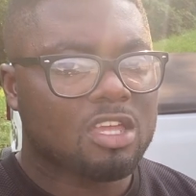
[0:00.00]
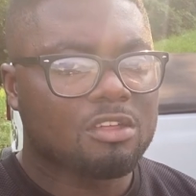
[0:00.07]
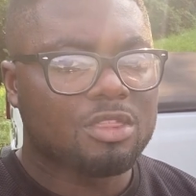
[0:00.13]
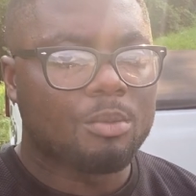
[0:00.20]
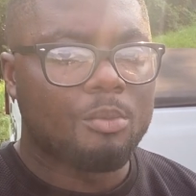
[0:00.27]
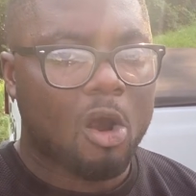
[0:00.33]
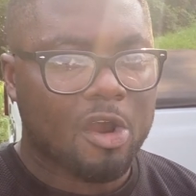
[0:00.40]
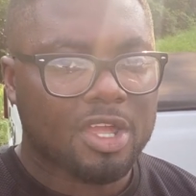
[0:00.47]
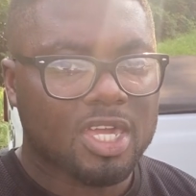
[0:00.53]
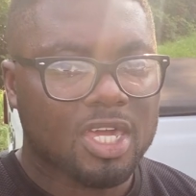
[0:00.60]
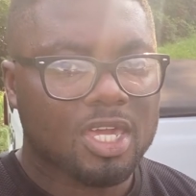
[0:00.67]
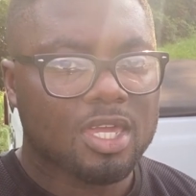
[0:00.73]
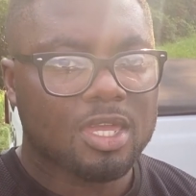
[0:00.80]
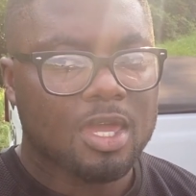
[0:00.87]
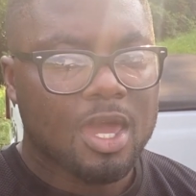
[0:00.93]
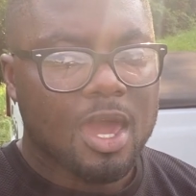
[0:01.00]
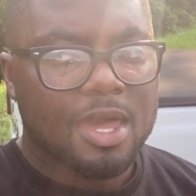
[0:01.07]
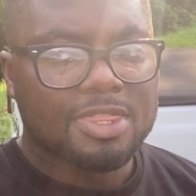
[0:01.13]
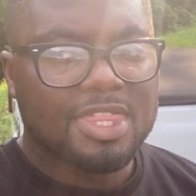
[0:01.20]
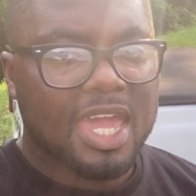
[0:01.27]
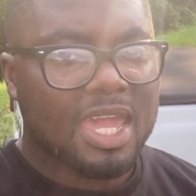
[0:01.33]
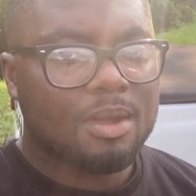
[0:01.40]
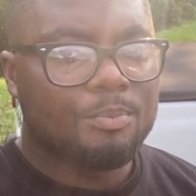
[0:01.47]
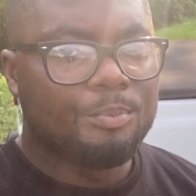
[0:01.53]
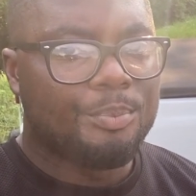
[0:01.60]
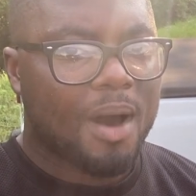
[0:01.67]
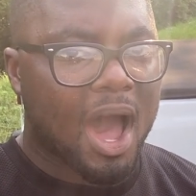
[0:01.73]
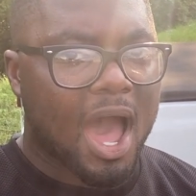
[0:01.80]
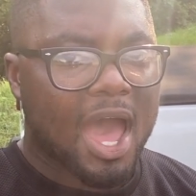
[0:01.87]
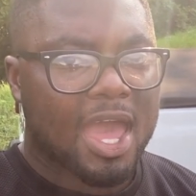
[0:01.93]
of the market, they
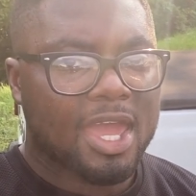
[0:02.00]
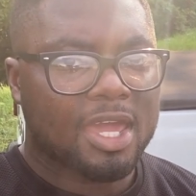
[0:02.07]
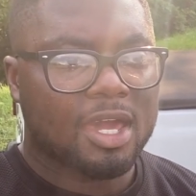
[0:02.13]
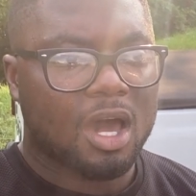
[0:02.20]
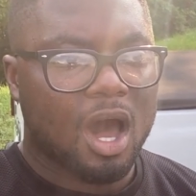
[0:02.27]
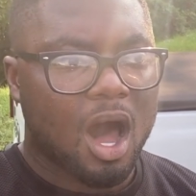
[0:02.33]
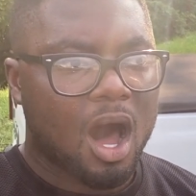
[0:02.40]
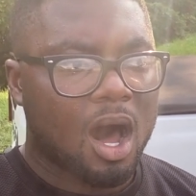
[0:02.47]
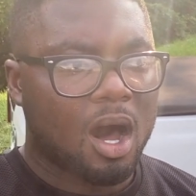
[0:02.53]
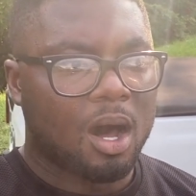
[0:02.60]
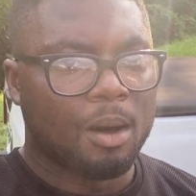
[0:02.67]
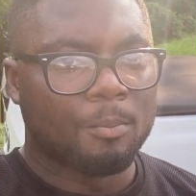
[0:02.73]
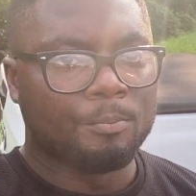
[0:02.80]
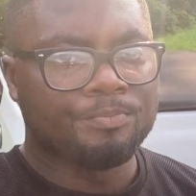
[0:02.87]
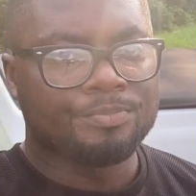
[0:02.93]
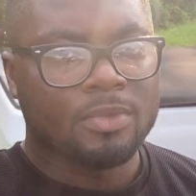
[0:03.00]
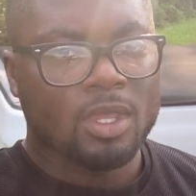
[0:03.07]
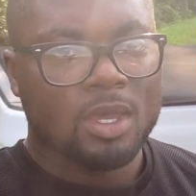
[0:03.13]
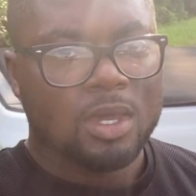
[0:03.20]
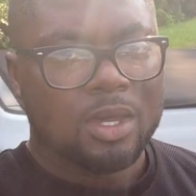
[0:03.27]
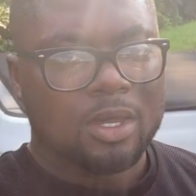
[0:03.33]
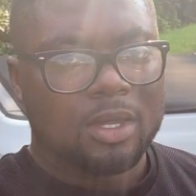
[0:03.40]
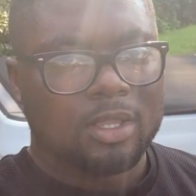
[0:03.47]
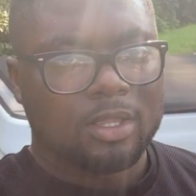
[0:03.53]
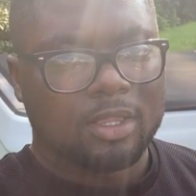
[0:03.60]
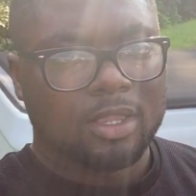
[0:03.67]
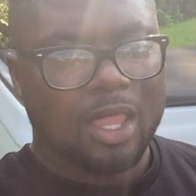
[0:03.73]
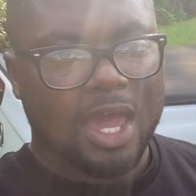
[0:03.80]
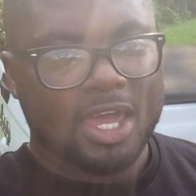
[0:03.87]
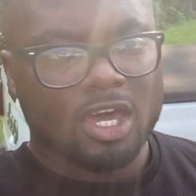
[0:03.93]
buy um,
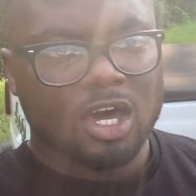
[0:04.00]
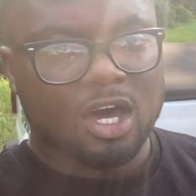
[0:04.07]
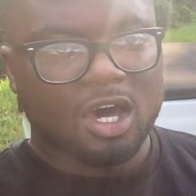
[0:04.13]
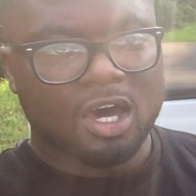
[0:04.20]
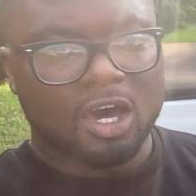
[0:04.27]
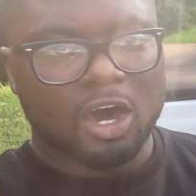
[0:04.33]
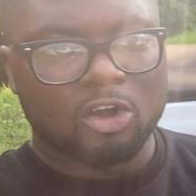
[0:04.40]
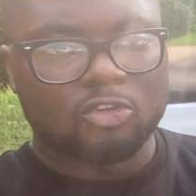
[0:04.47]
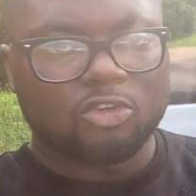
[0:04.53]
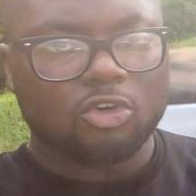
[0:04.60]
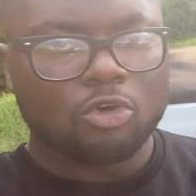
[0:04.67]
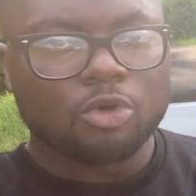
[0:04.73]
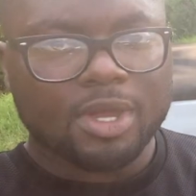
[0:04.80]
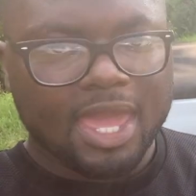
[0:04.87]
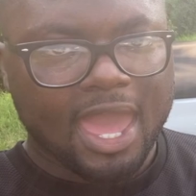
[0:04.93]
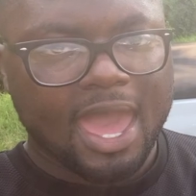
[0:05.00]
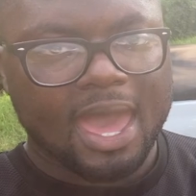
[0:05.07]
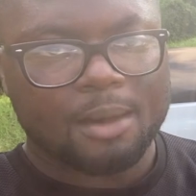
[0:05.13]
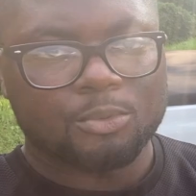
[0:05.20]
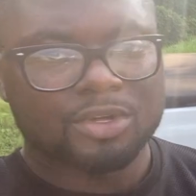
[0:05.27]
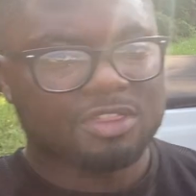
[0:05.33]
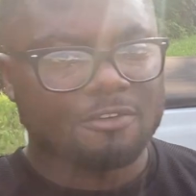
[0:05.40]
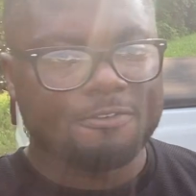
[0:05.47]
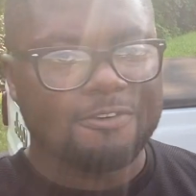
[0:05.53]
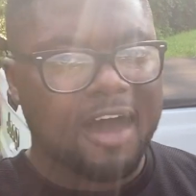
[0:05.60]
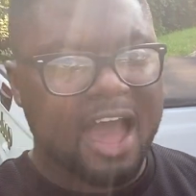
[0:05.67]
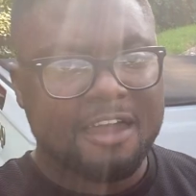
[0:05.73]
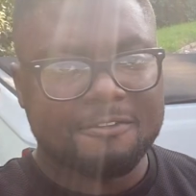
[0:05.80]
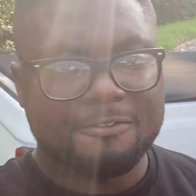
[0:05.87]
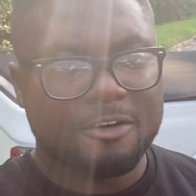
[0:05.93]
like a, a crew cab with a
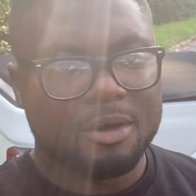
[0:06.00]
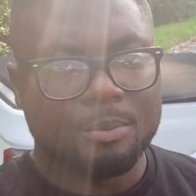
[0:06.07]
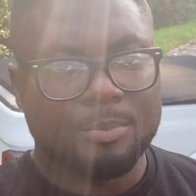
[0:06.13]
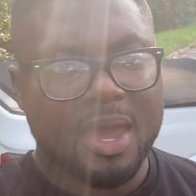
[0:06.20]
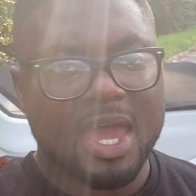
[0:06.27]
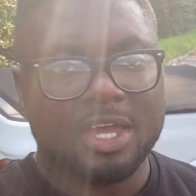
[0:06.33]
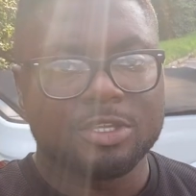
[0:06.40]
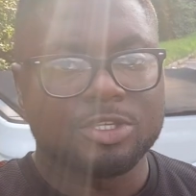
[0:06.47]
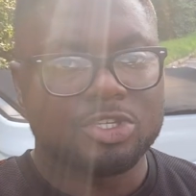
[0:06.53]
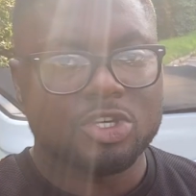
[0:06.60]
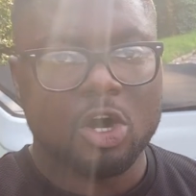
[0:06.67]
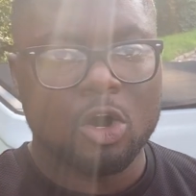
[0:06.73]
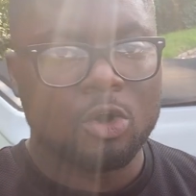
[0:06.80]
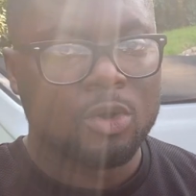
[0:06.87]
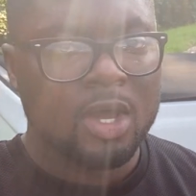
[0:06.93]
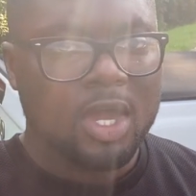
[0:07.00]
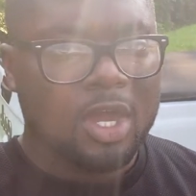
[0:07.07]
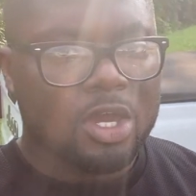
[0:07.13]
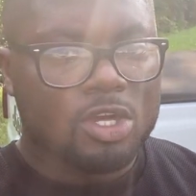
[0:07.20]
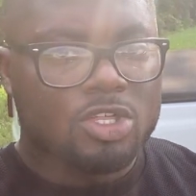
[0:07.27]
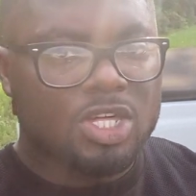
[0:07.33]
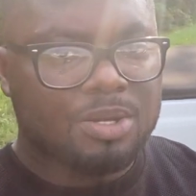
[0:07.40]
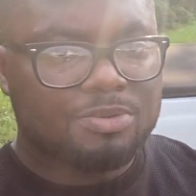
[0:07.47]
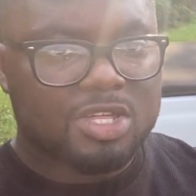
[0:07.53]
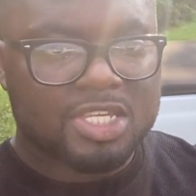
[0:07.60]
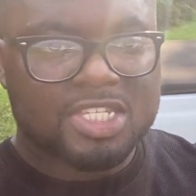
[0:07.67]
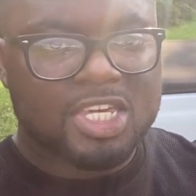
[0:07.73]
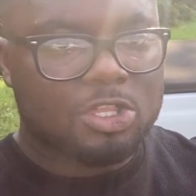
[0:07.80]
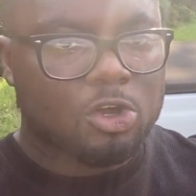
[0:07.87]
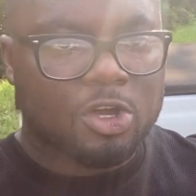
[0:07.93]
five foot bed. So Jeep just
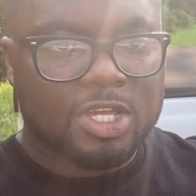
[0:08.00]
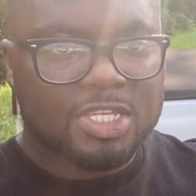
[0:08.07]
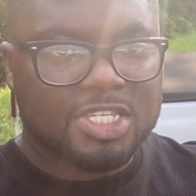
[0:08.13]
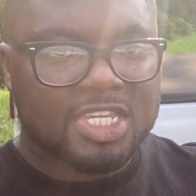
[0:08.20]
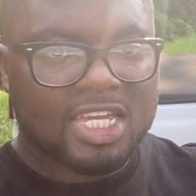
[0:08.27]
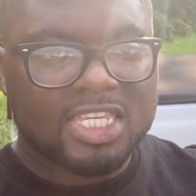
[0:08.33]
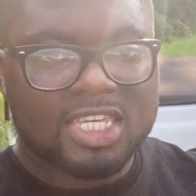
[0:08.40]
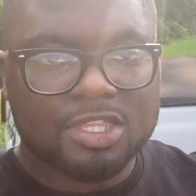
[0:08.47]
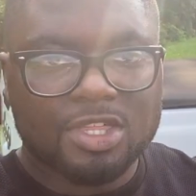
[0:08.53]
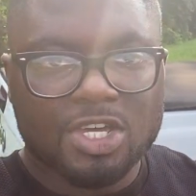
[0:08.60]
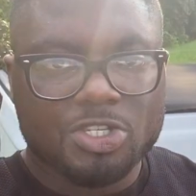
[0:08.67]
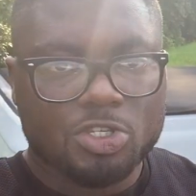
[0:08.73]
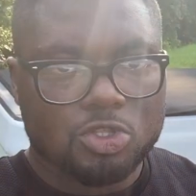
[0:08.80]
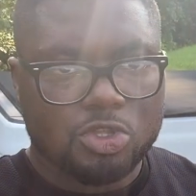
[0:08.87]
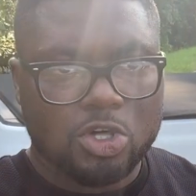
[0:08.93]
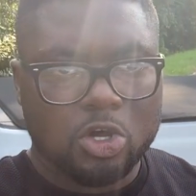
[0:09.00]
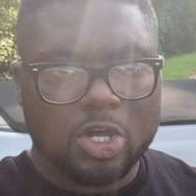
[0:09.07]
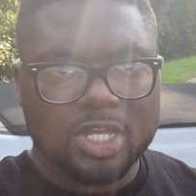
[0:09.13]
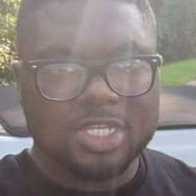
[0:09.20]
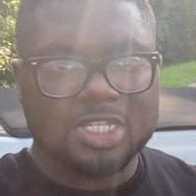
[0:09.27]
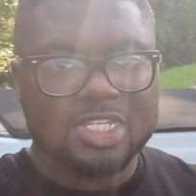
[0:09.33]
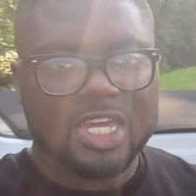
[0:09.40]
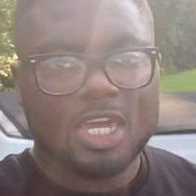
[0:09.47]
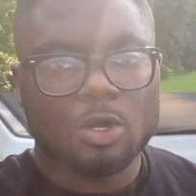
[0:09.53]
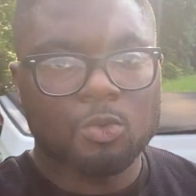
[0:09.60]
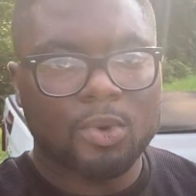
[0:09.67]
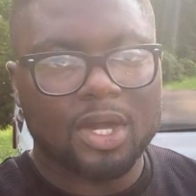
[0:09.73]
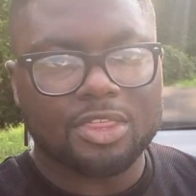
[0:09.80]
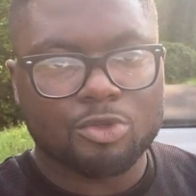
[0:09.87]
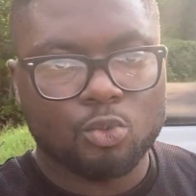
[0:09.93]
said they're gonna stick to this. They're gonna stick
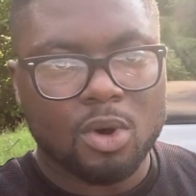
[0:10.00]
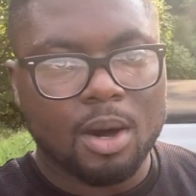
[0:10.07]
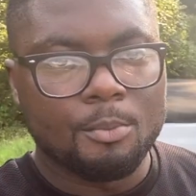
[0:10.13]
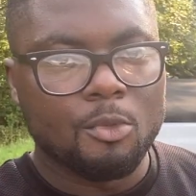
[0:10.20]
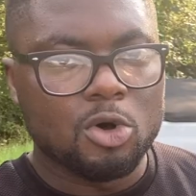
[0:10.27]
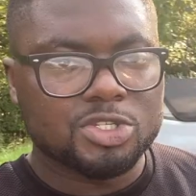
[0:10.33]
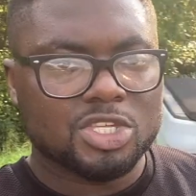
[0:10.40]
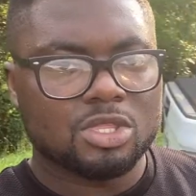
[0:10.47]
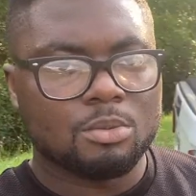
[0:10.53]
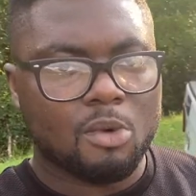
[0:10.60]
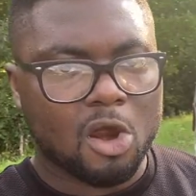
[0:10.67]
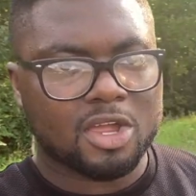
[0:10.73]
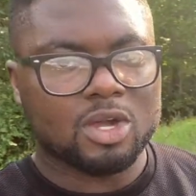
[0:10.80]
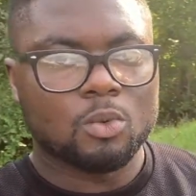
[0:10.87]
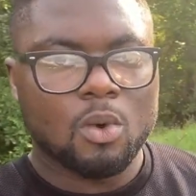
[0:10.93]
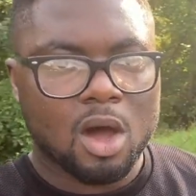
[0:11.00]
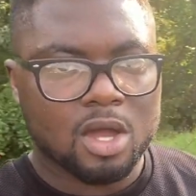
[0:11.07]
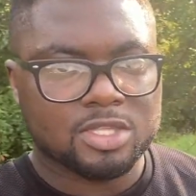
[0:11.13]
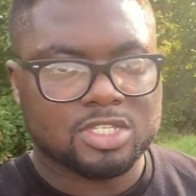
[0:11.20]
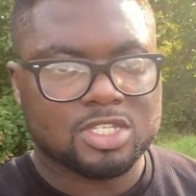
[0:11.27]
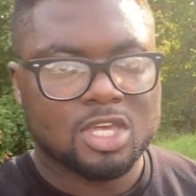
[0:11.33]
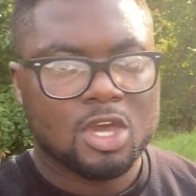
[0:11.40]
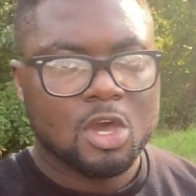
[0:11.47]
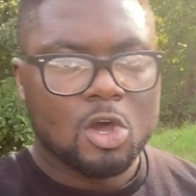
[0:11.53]
with what most of the market wants.